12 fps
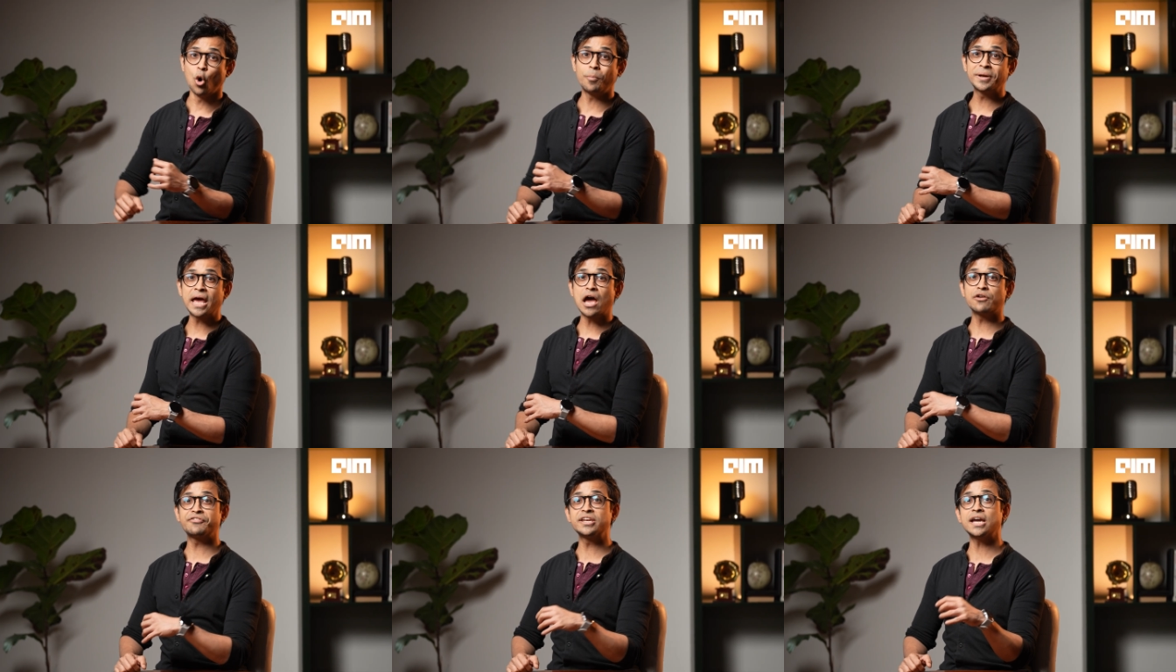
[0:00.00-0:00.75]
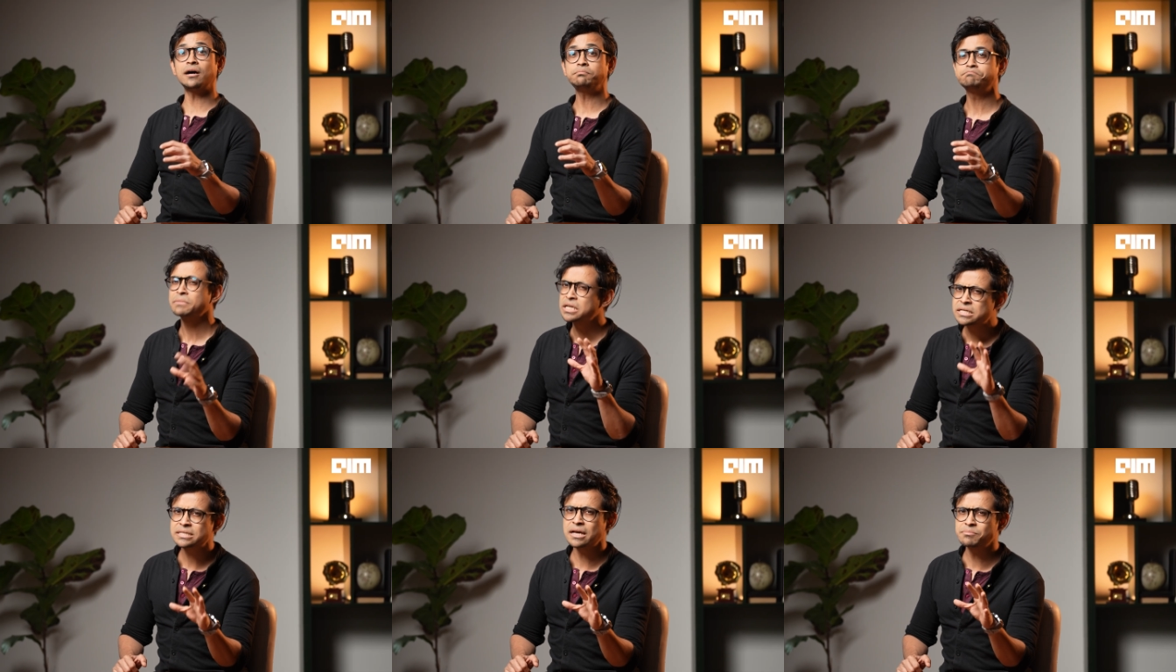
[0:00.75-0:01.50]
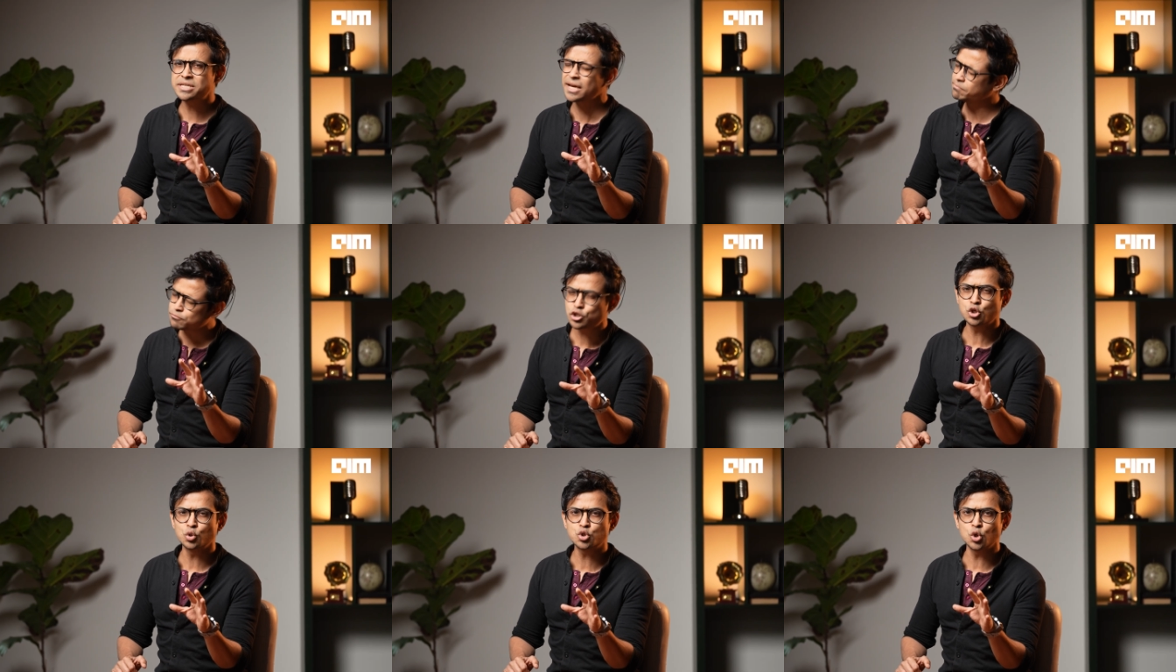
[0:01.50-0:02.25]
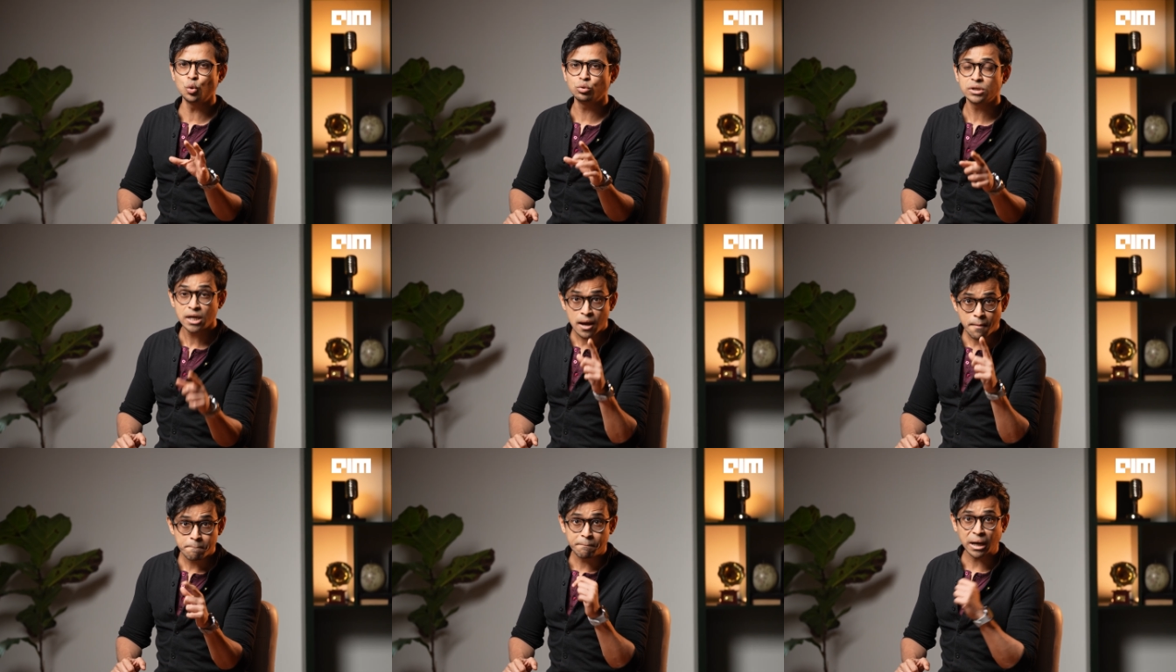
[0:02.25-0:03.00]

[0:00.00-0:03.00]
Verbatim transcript: The OpenAI of India? Some say too soon.